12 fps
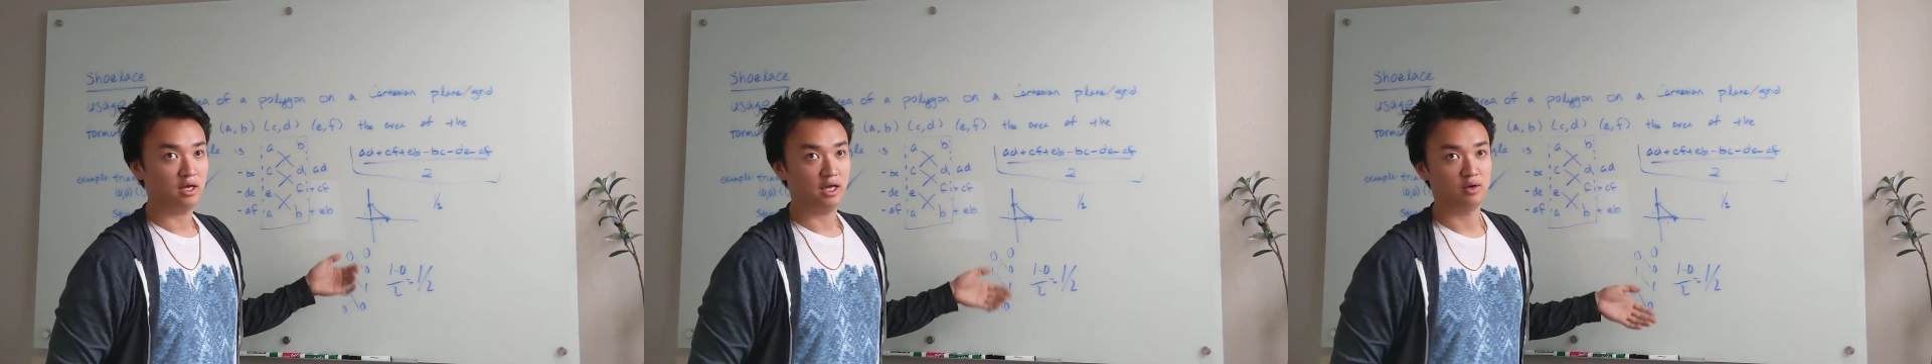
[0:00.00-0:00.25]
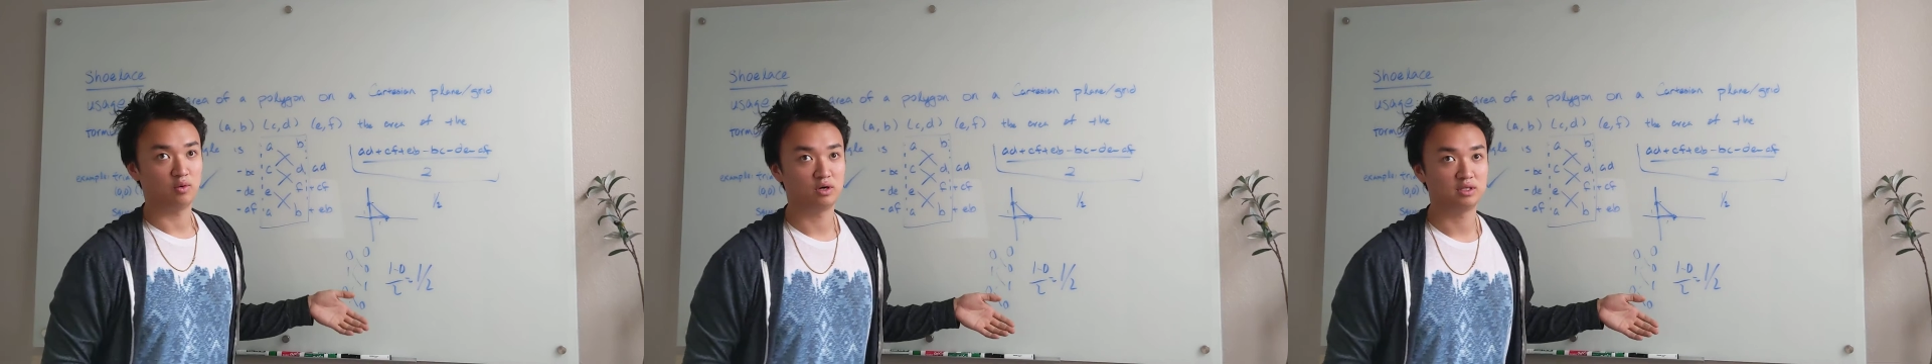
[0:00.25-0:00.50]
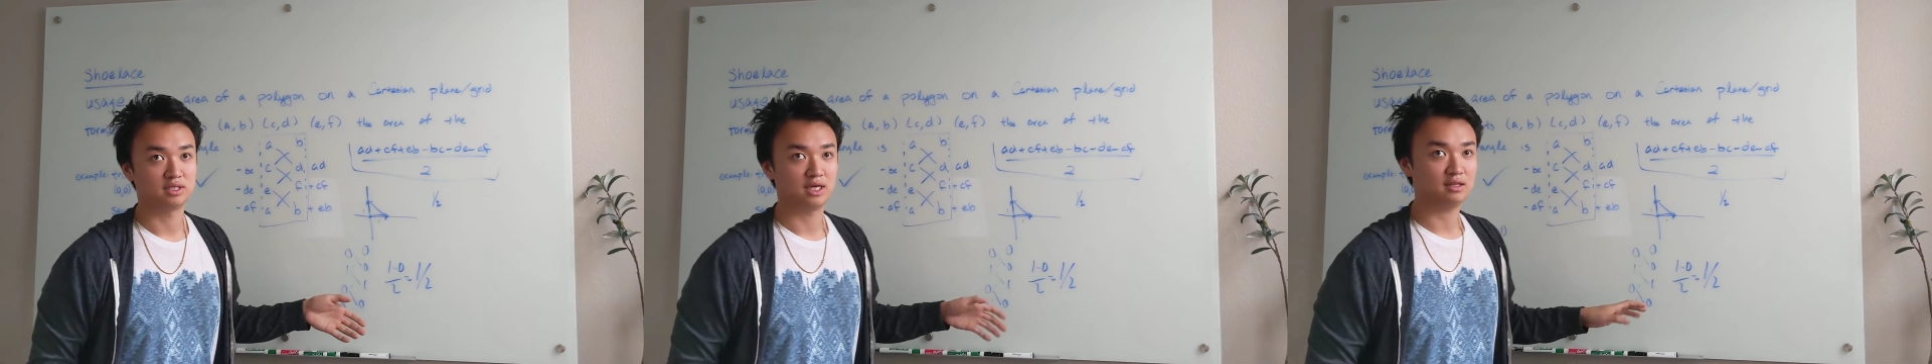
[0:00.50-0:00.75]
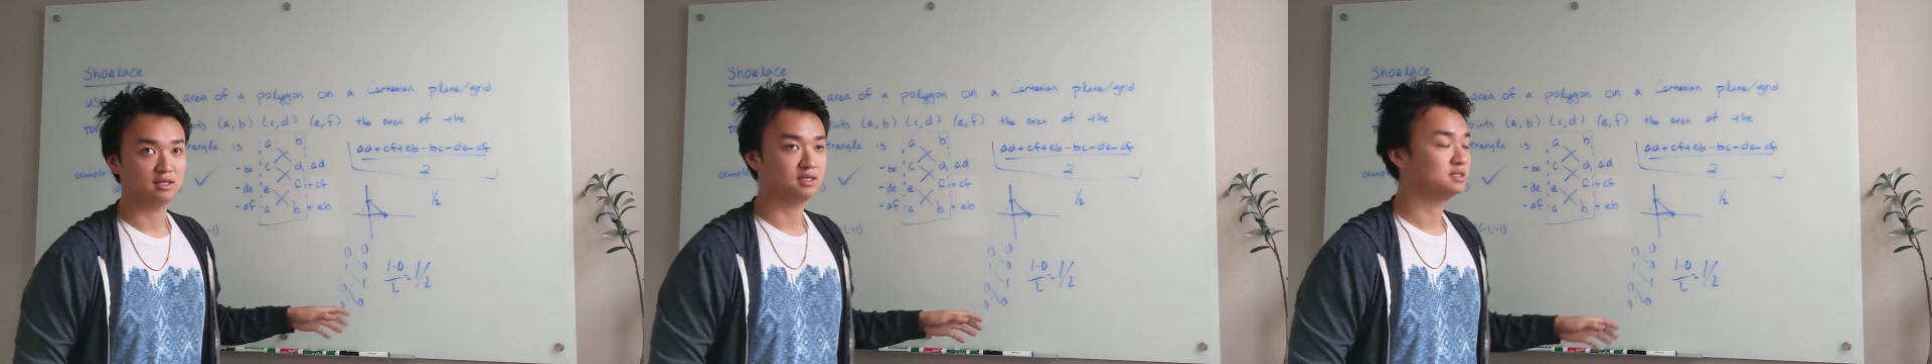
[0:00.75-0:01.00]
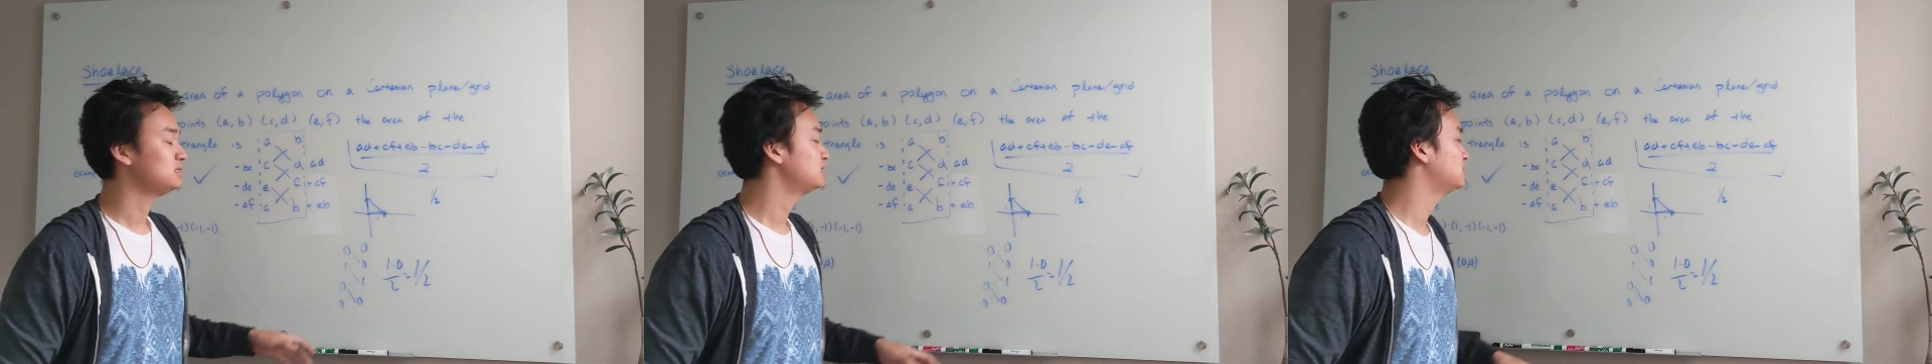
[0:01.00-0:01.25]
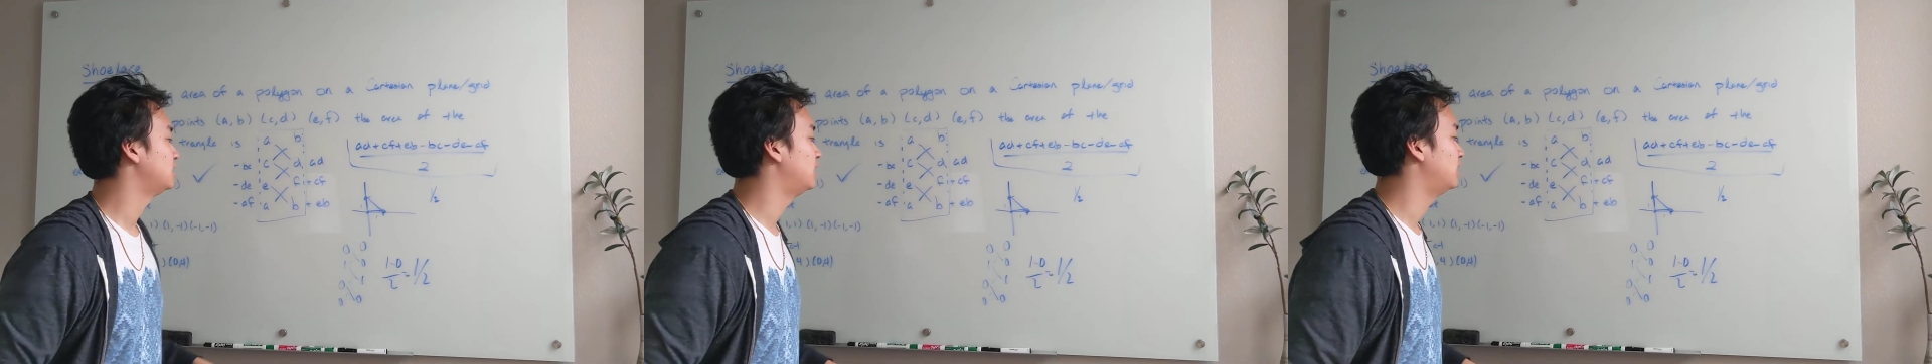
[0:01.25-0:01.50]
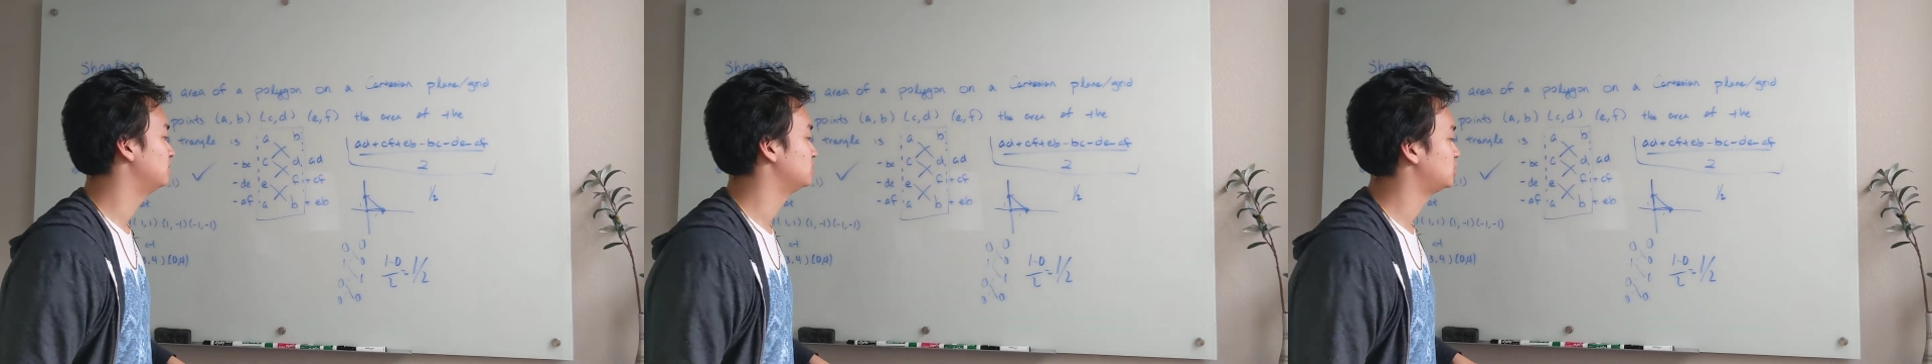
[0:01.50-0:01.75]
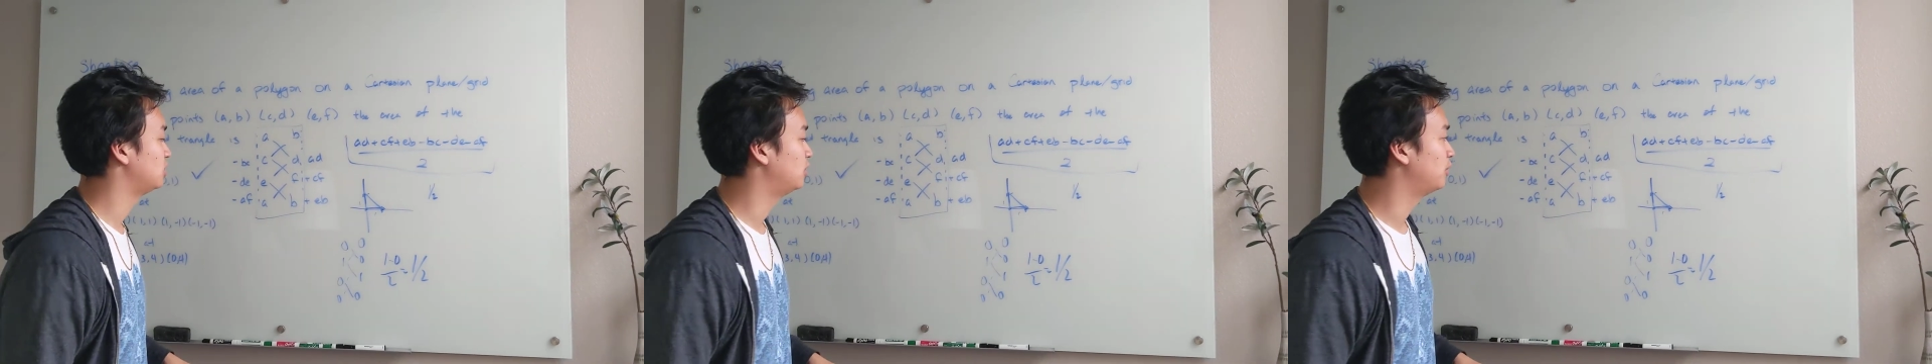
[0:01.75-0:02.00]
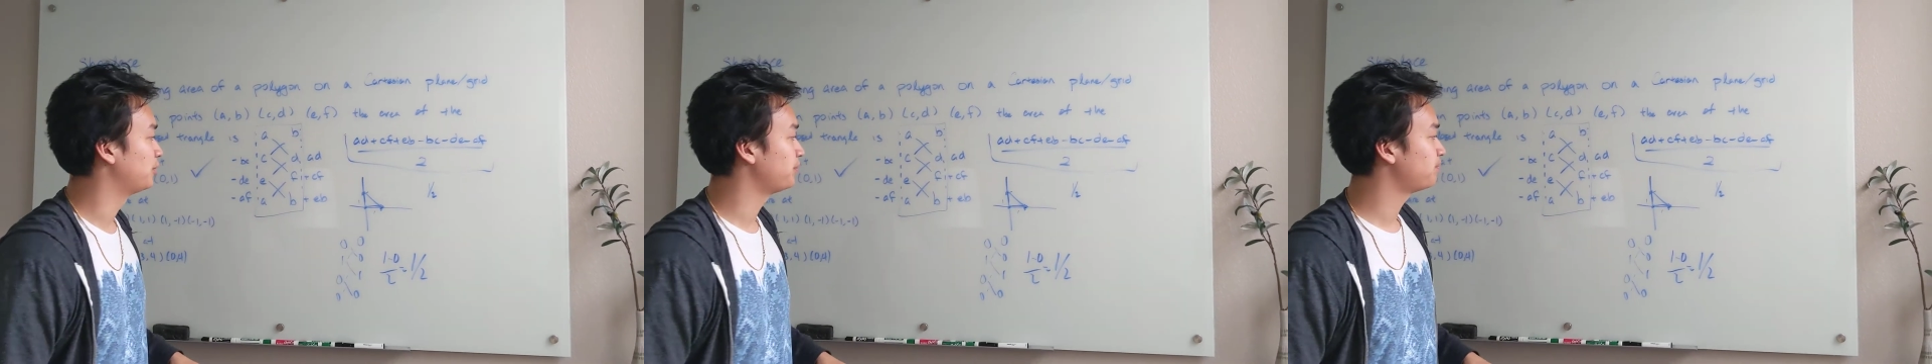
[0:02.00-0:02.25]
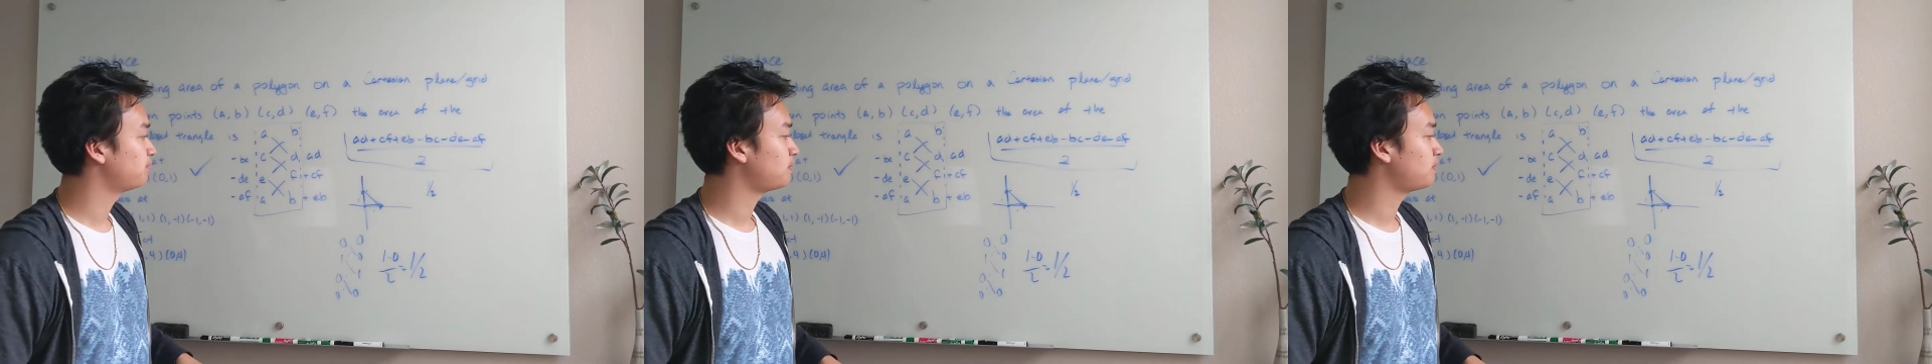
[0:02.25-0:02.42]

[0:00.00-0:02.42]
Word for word: in order to get this. Um, so